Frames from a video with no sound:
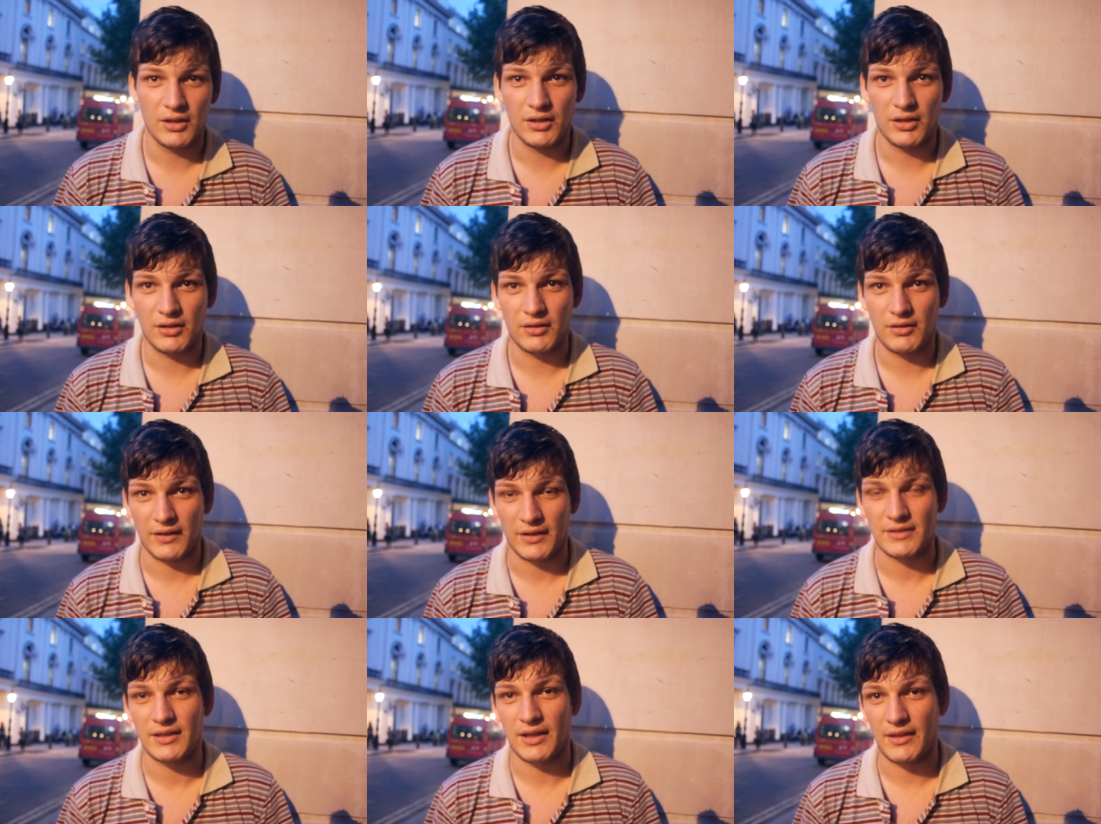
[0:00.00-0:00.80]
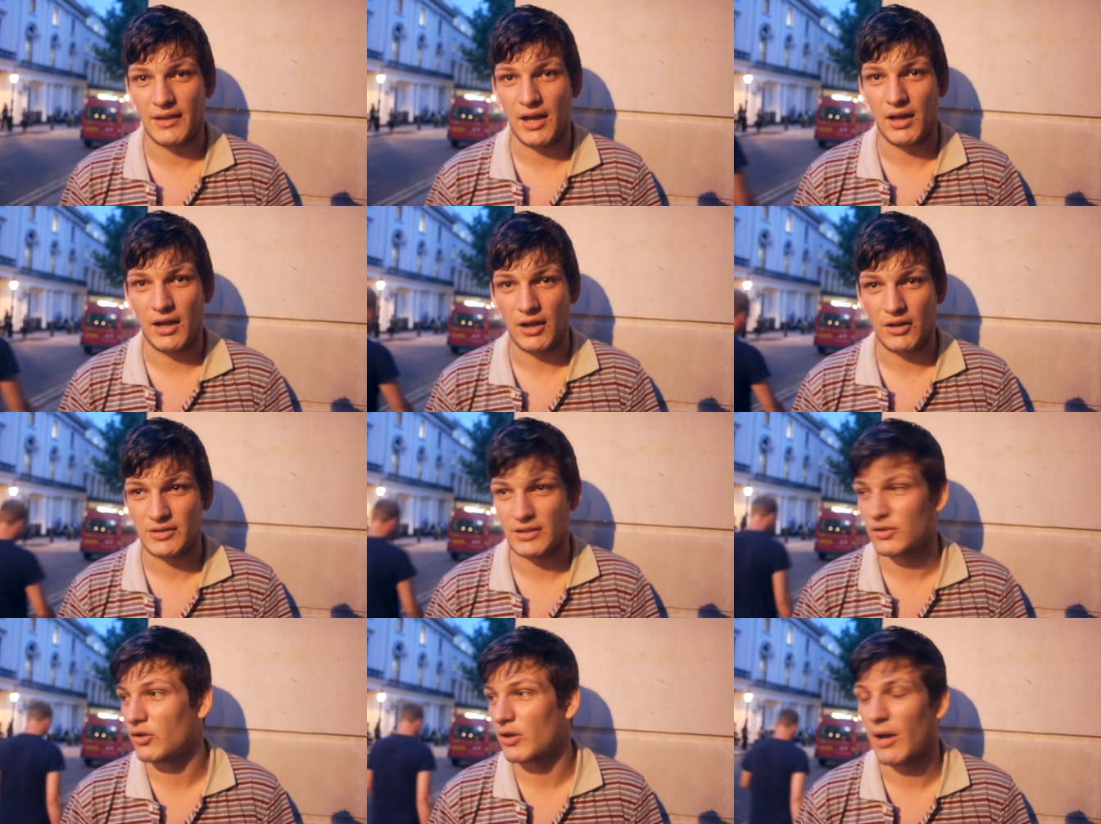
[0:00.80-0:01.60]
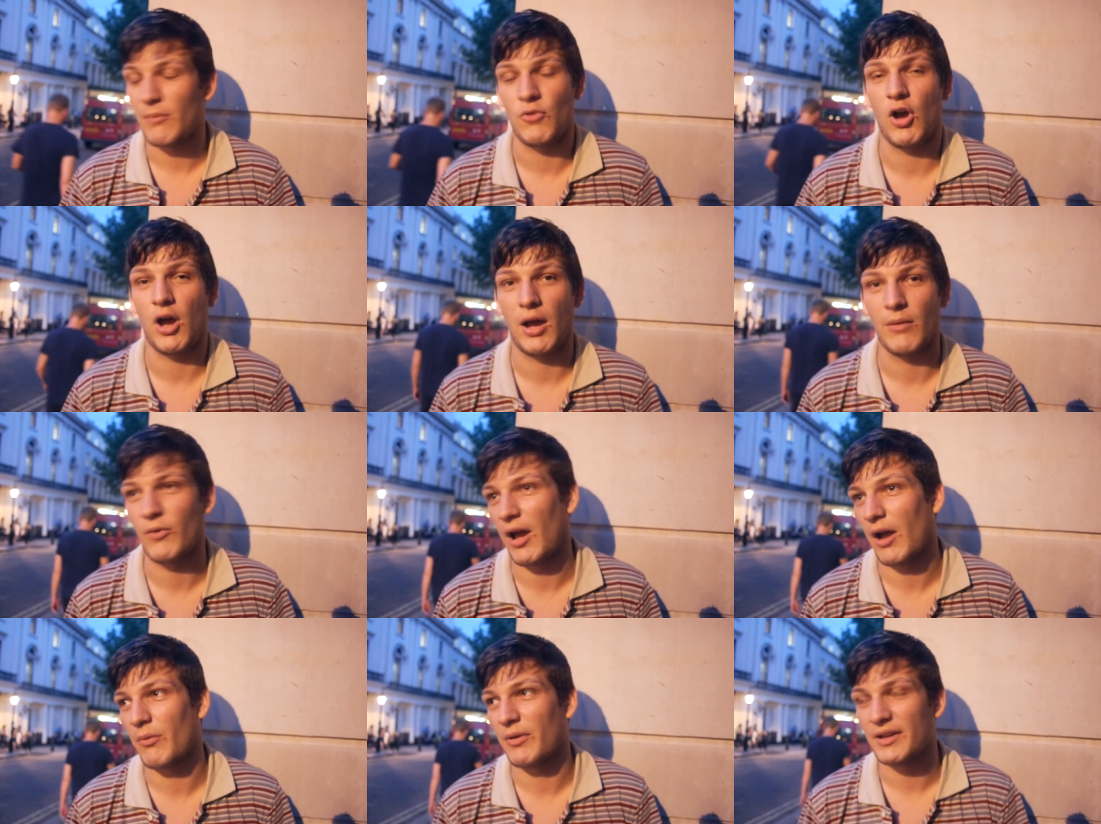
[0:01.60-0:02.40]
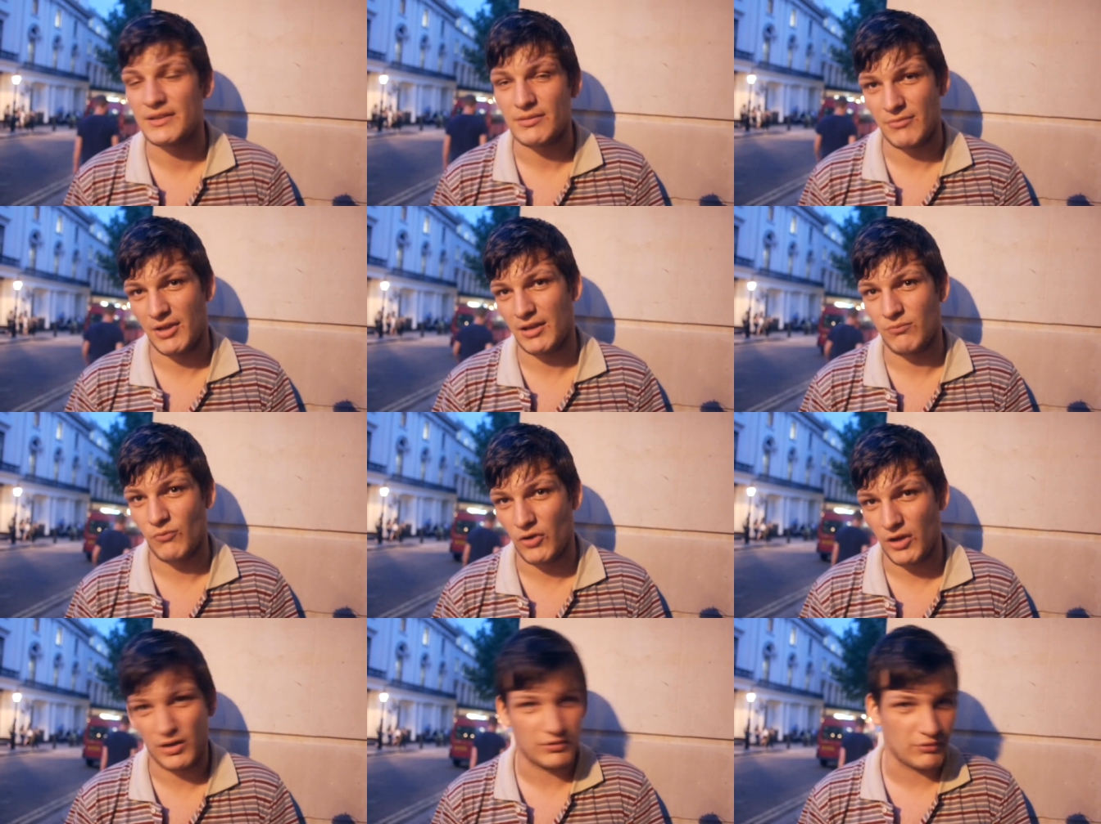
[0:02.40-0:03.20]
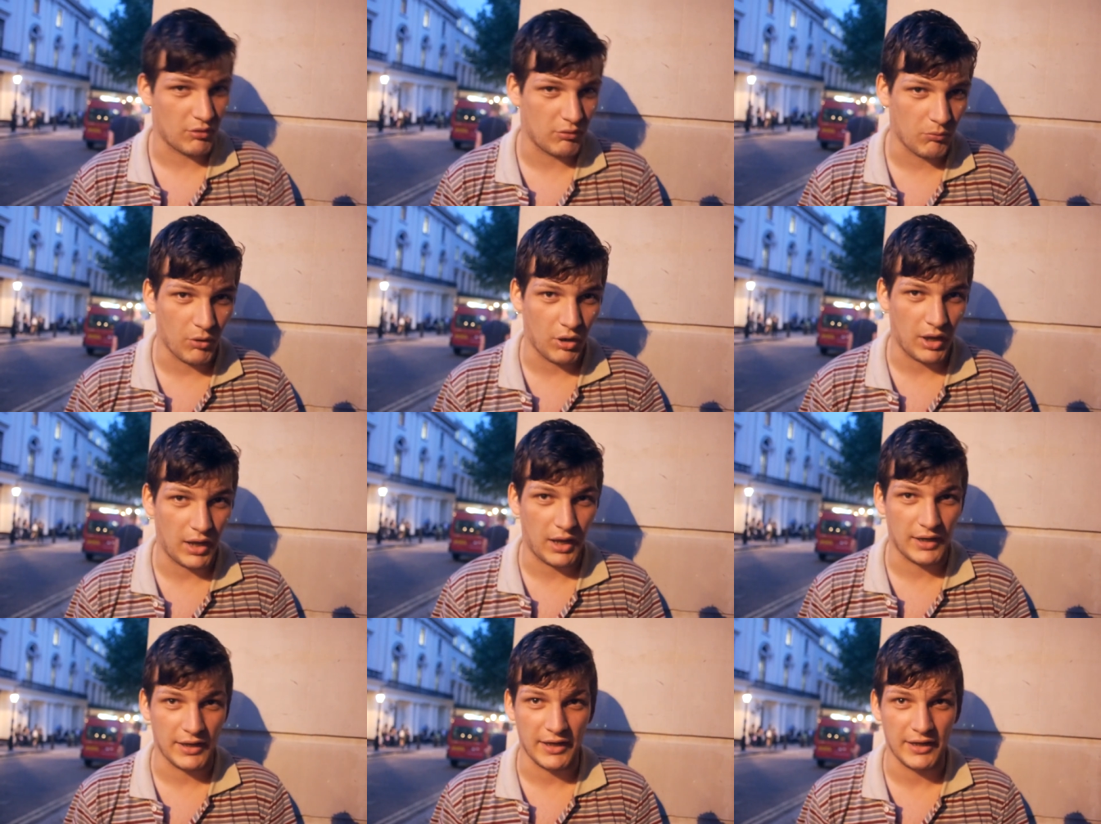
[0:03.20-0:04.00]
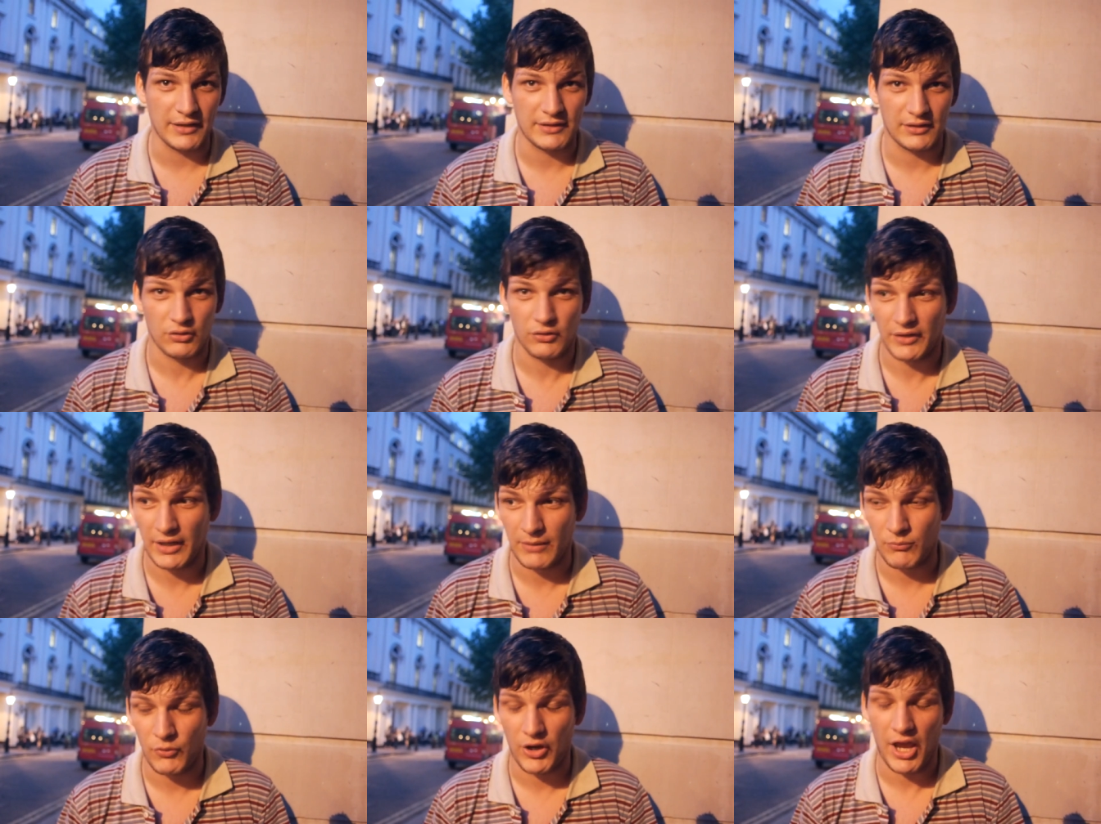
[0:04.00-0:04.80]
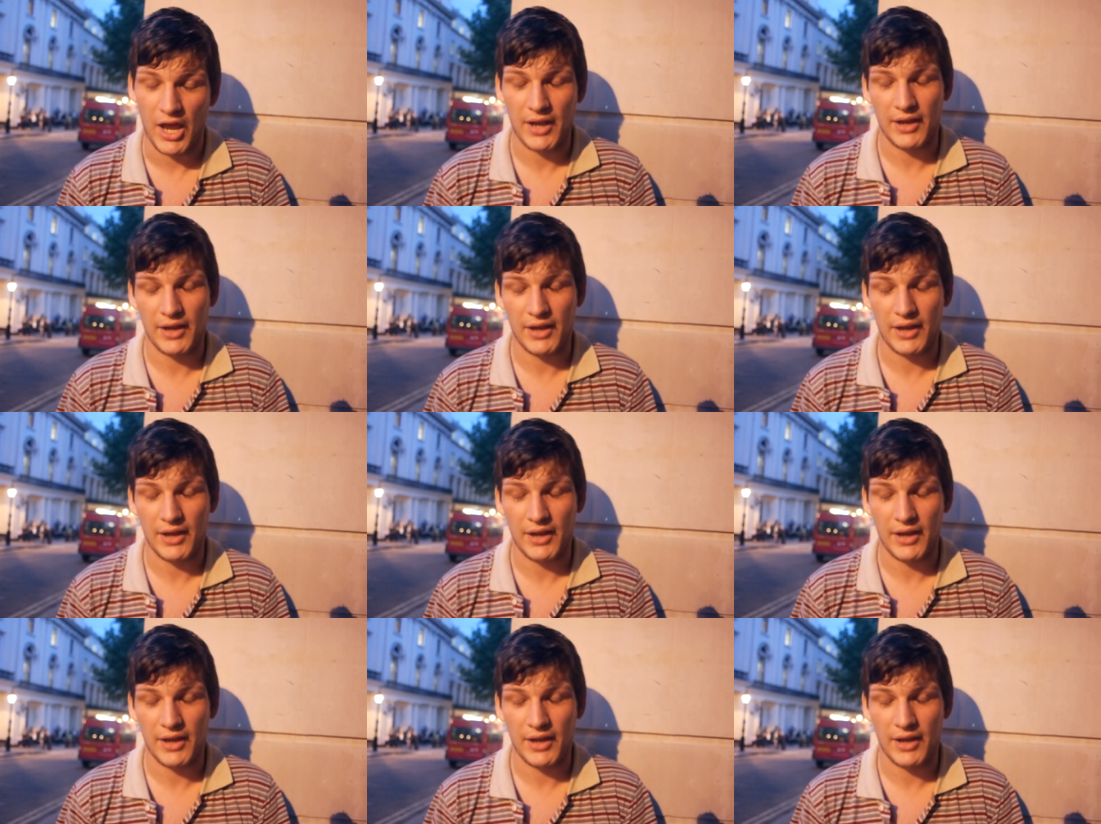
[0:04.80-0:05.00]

Yeah. things like that because I don't I'm not I'm not out here to make money it's not what I need I don't need money I